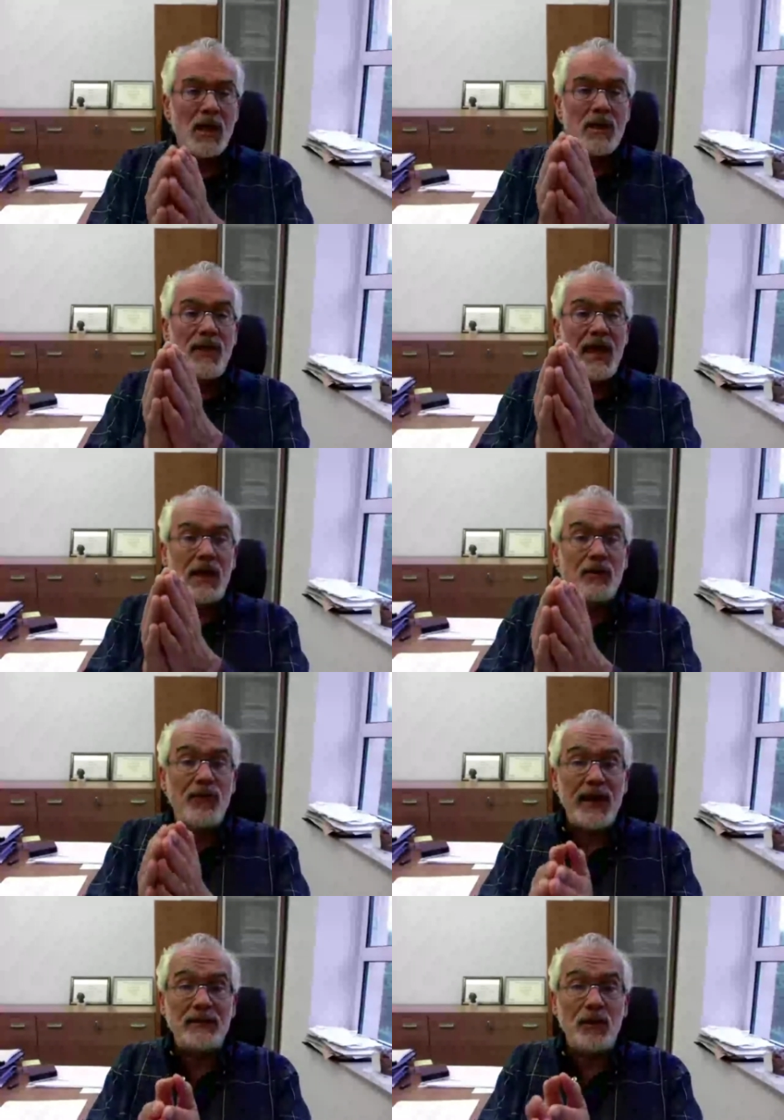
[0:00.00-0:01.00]
they
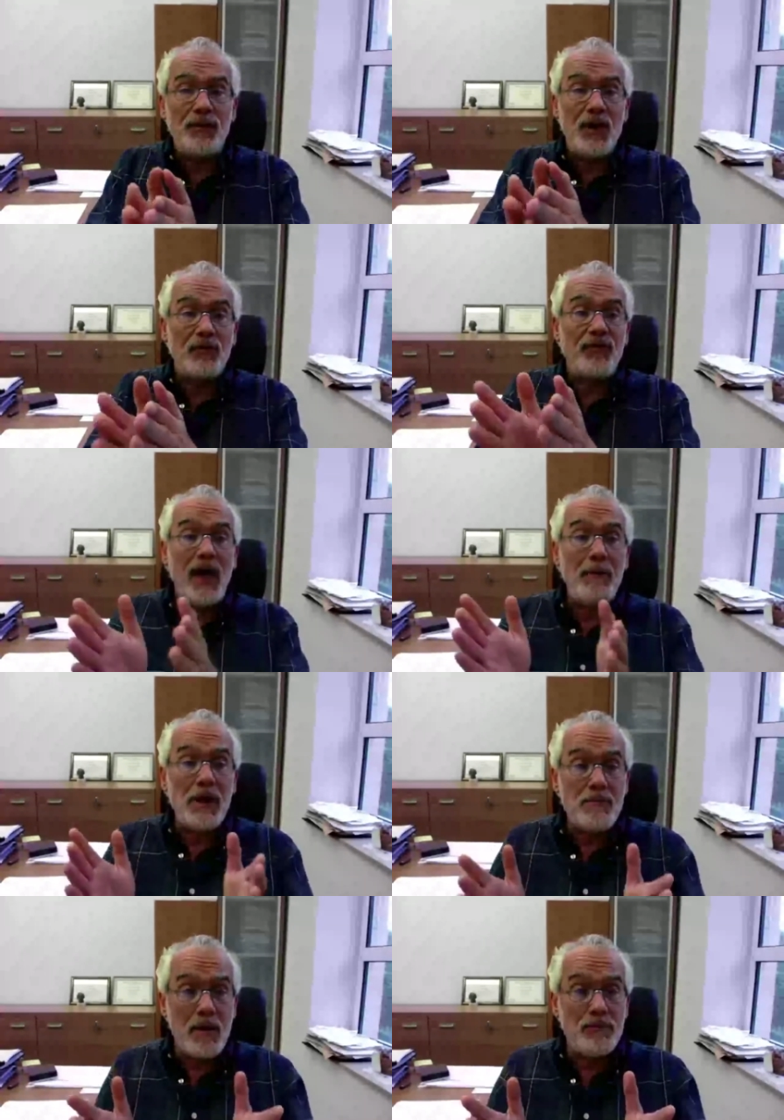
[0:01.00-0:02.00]
infected their family
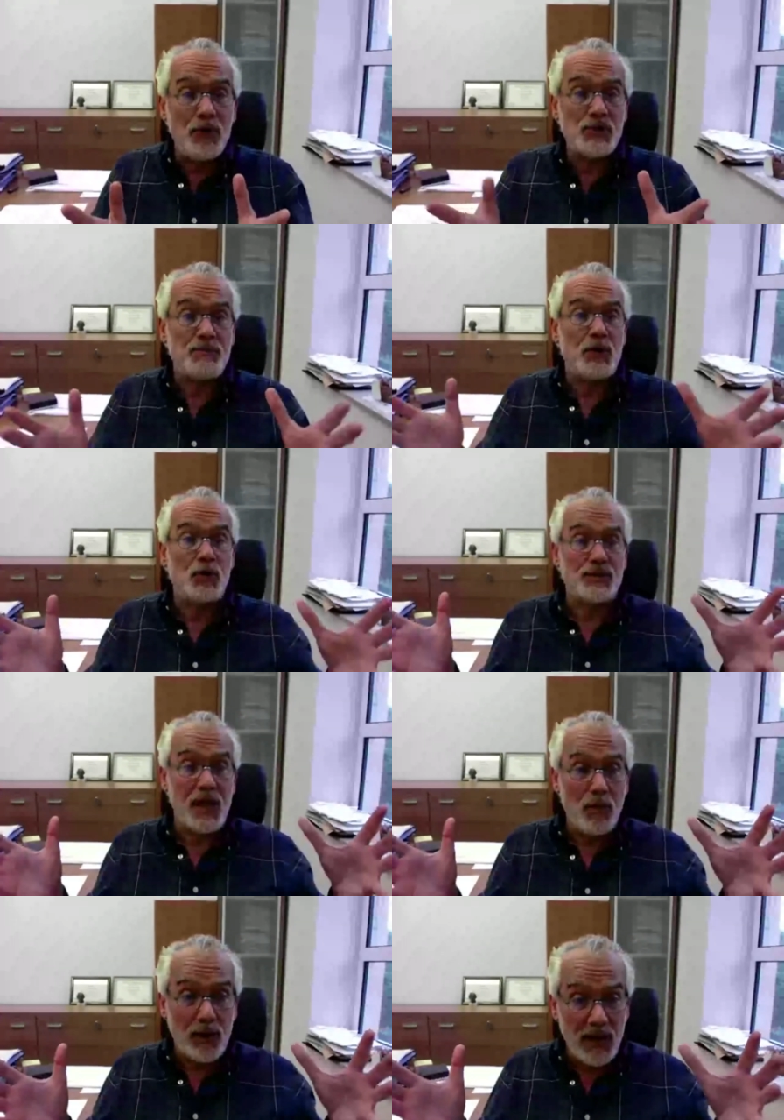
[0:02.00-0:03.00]
members because they
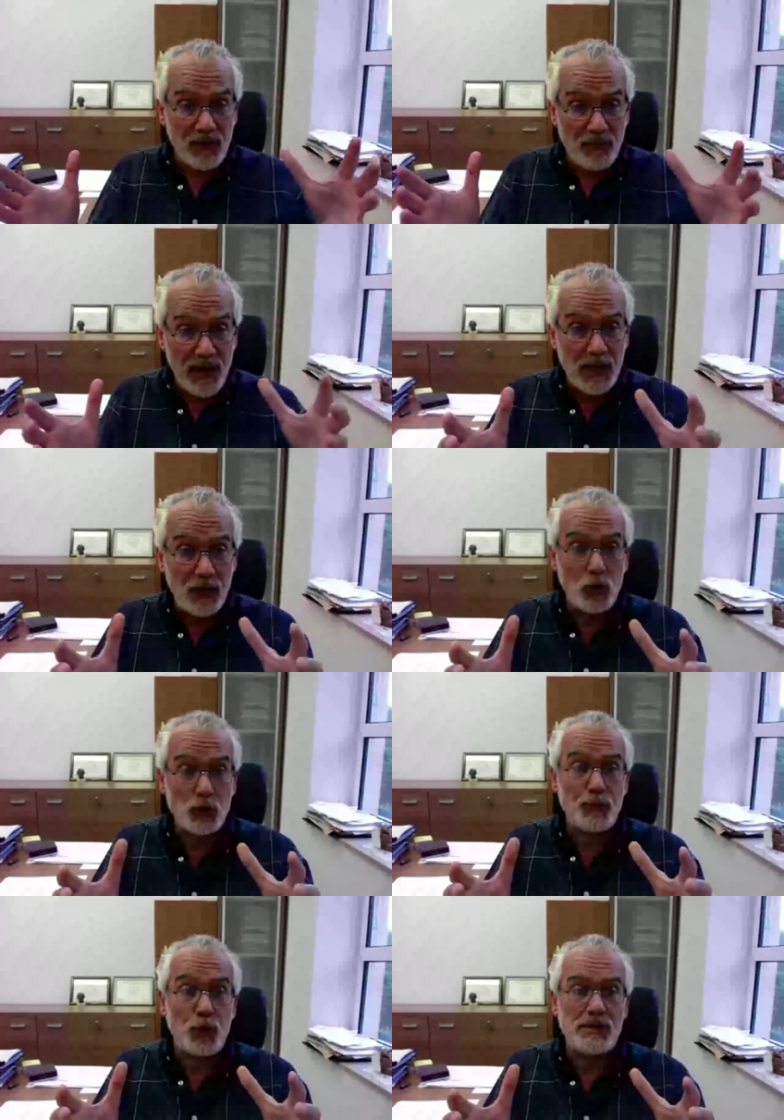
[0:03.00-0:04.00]
were in very close
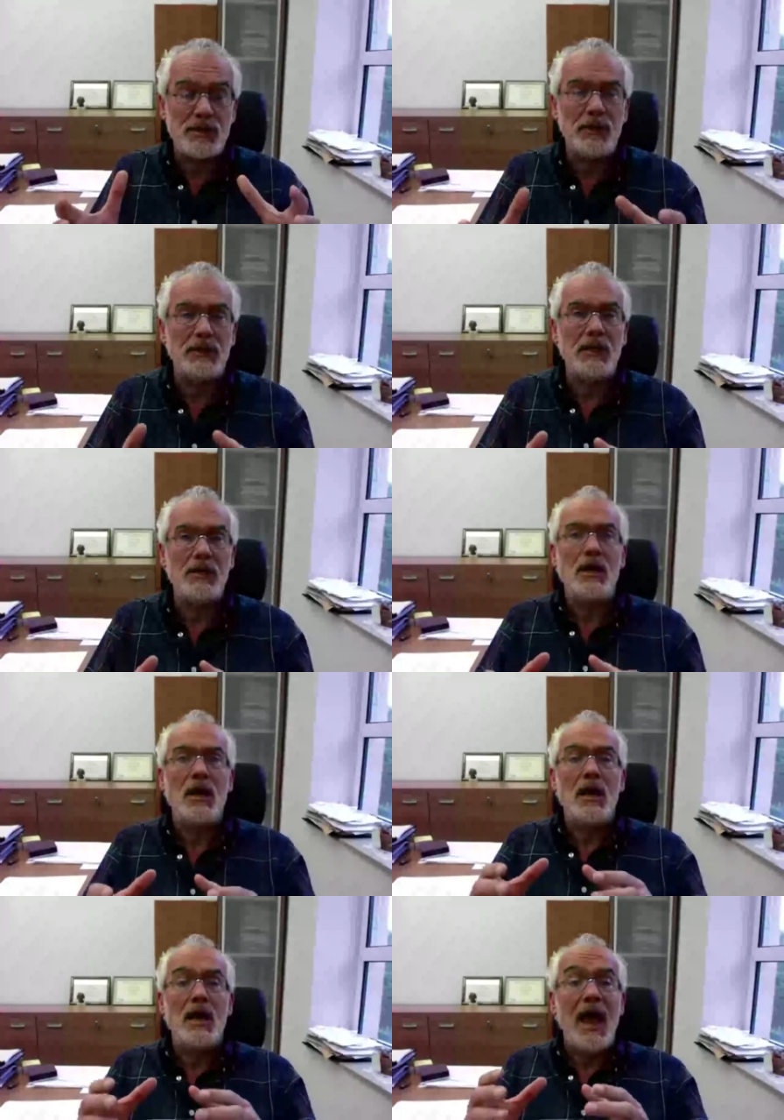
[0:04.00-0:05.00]
proximity,
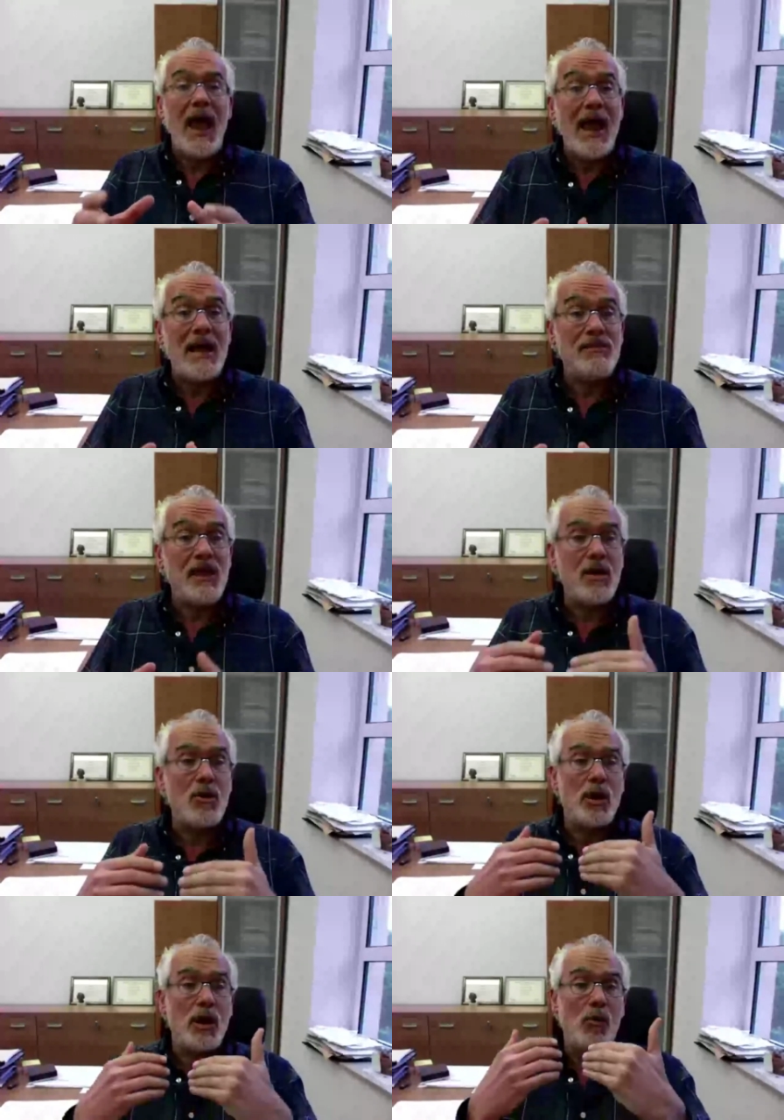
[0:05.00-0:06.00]
and they
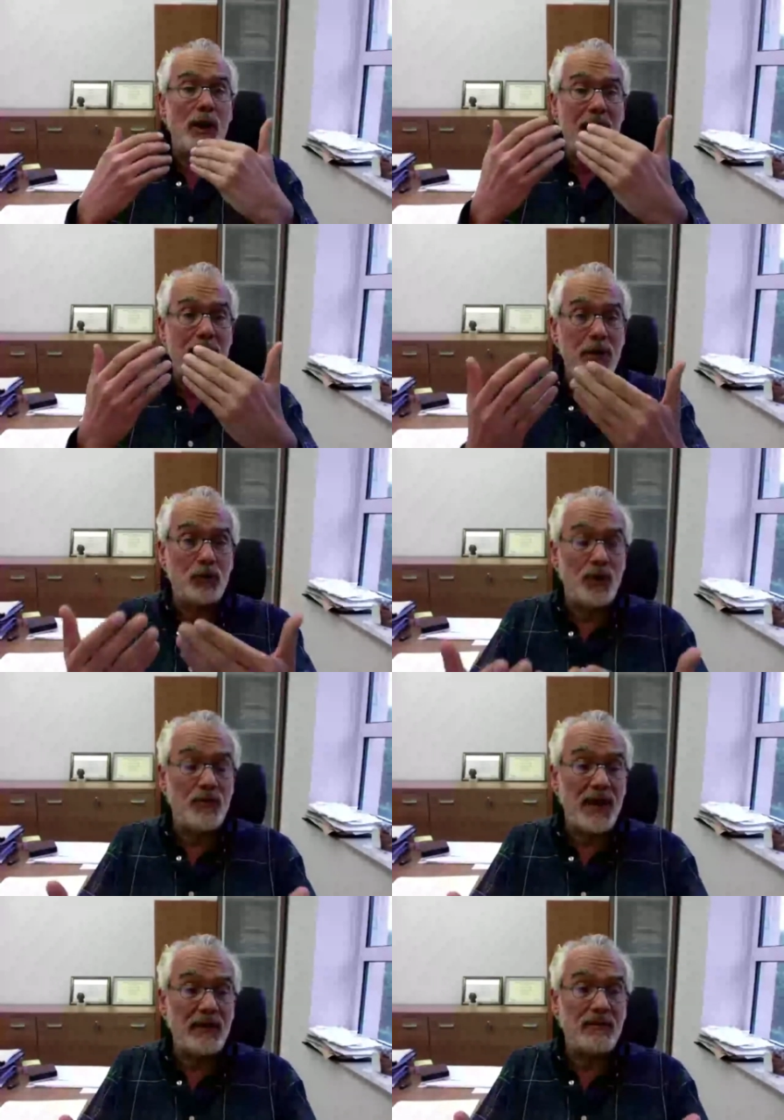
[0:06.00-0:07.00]
were able to
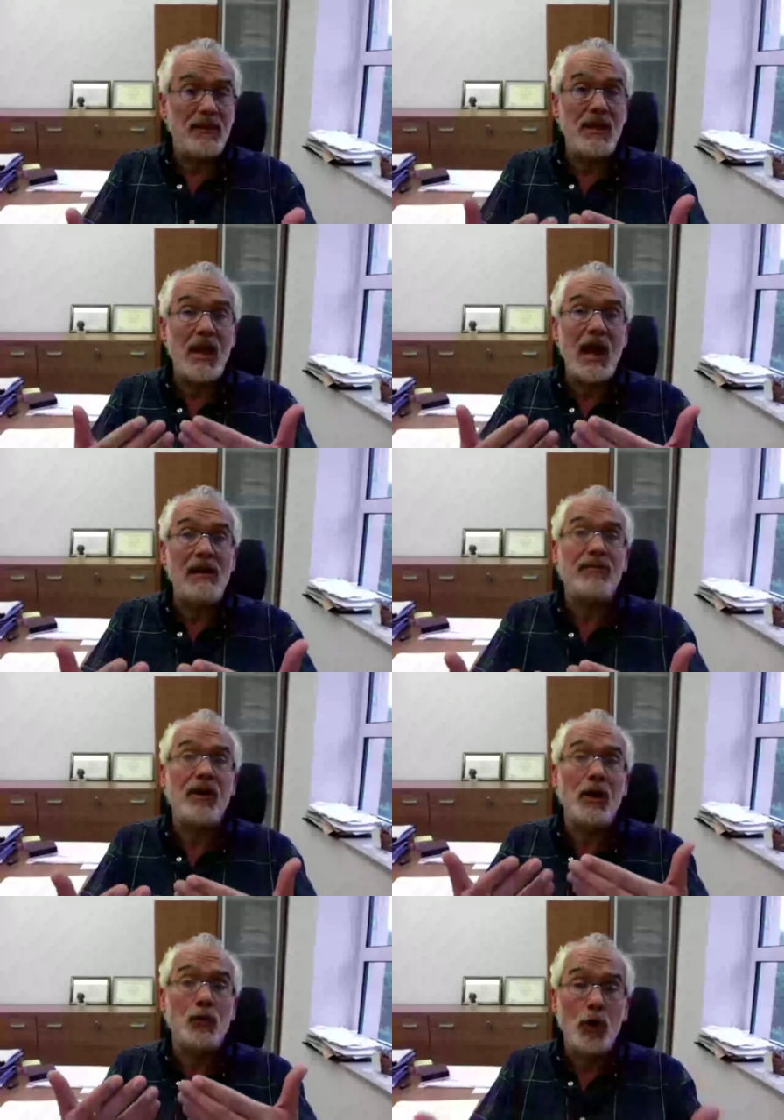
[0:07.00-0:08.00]
infect the
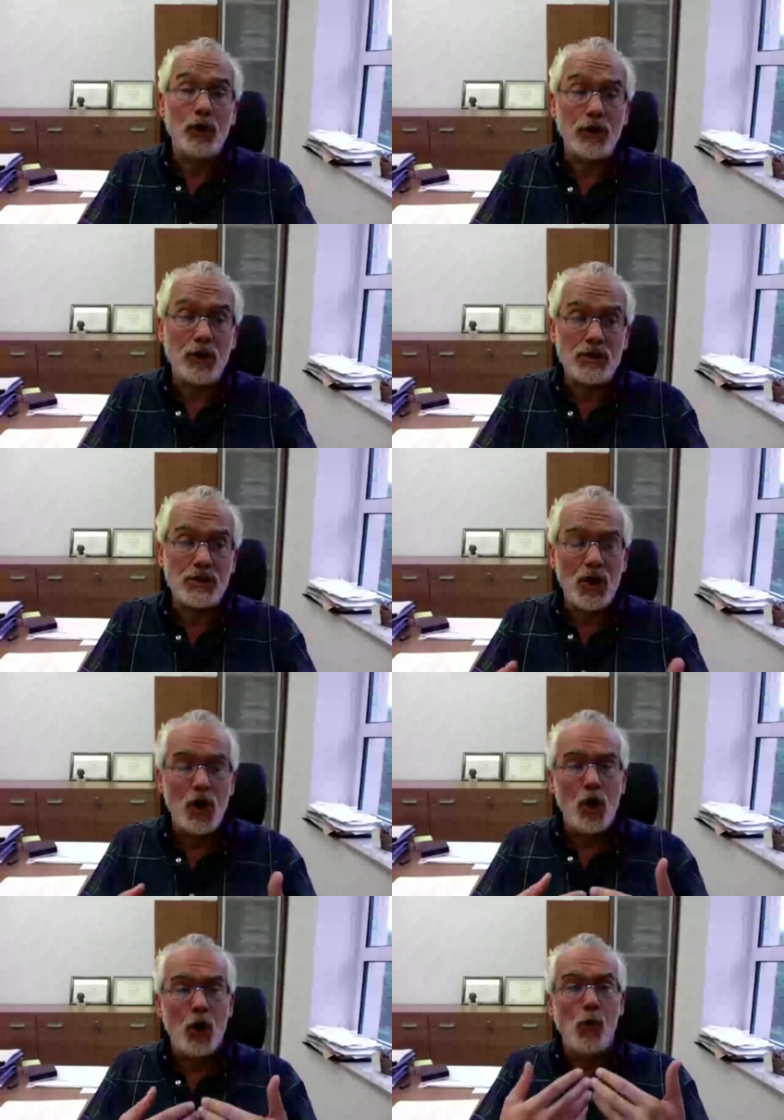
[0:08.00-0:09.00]
healthcare workers
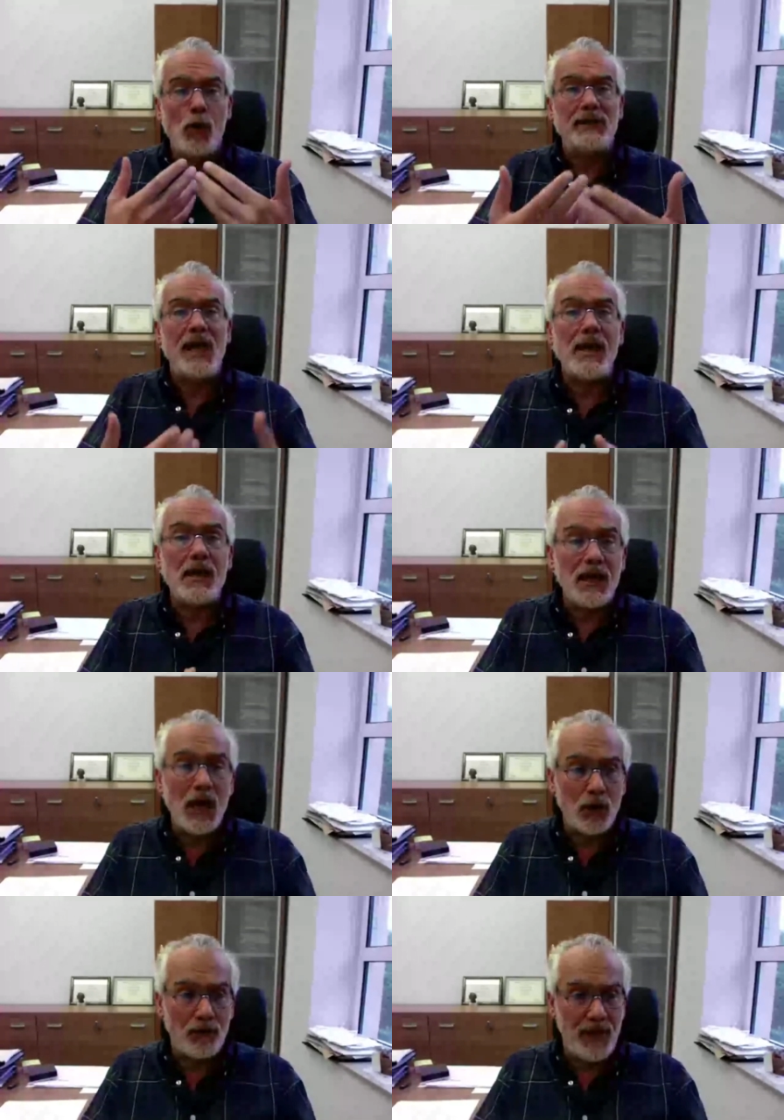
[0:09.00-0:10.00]
who were taking
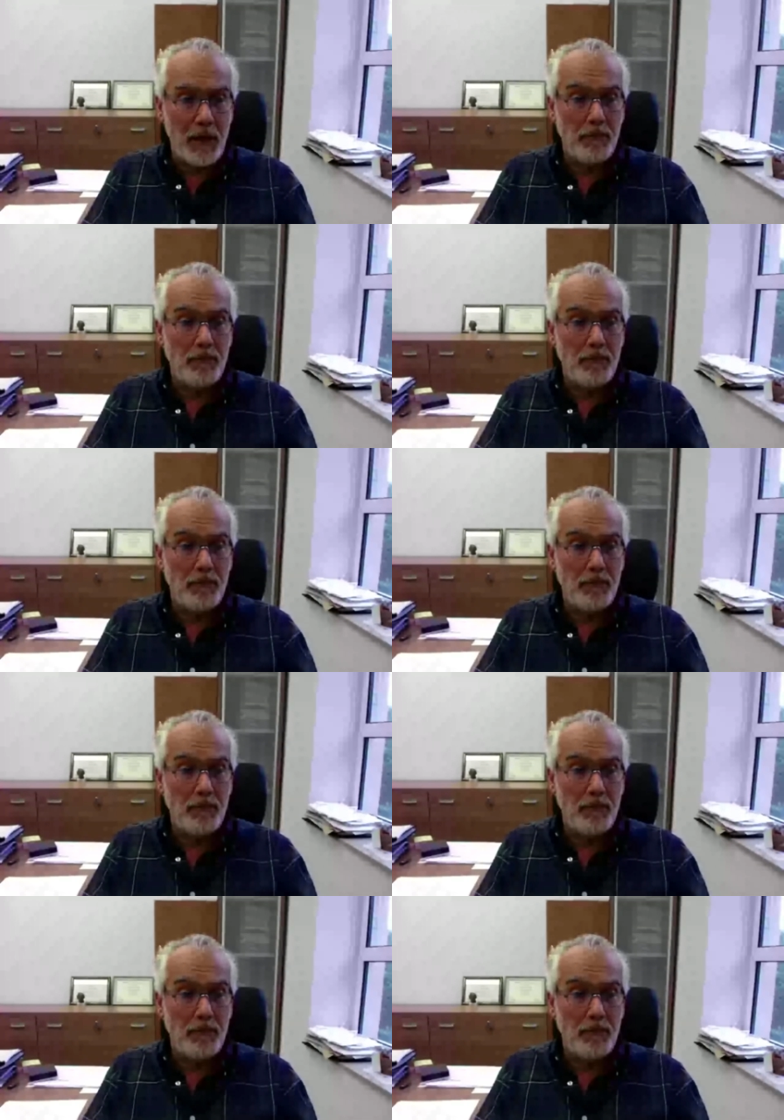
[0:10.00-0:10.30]
care of them.